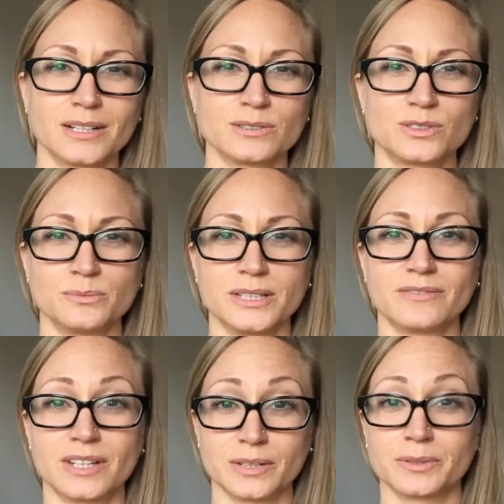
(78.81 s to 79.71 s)
also
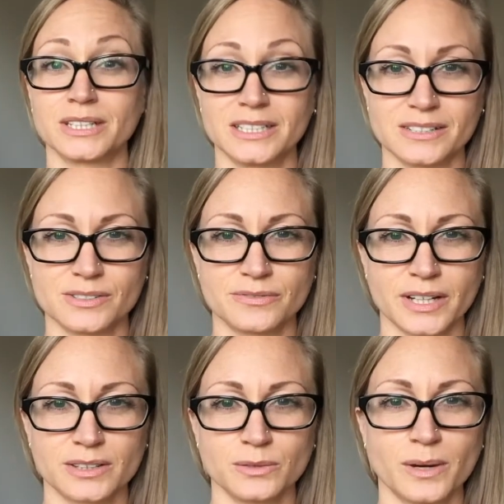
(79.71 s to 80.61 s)
believe that it really does
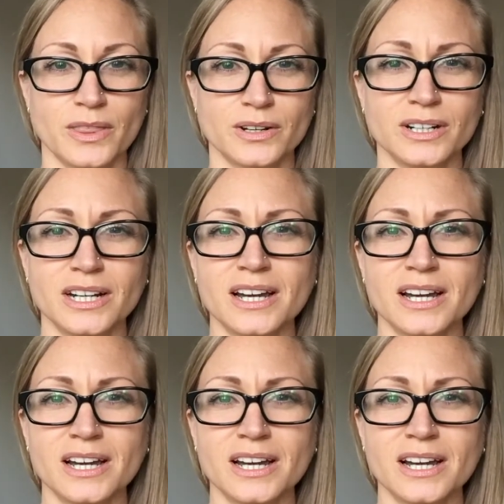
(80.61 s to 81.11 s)
affect the weather